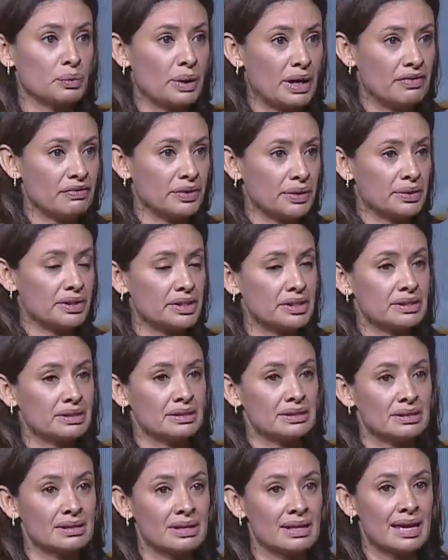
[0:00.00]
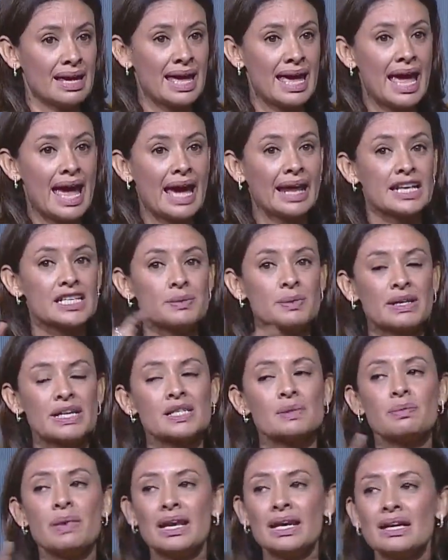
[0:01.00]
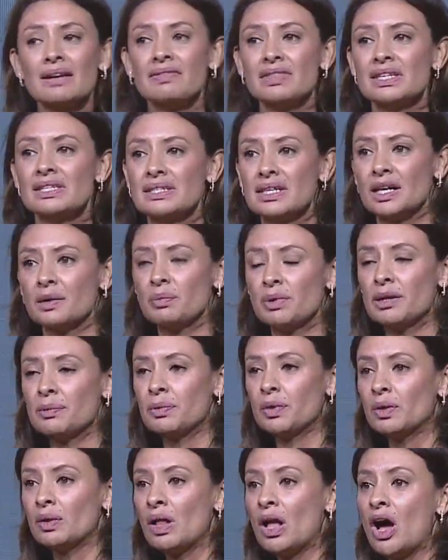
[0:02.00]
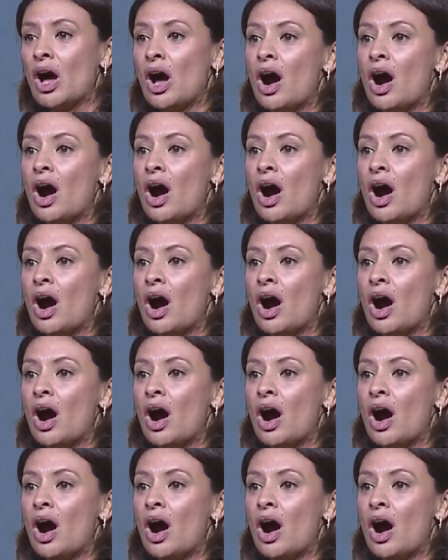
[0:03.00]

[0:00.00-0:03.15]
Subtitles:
white voter. And it's because many of these young people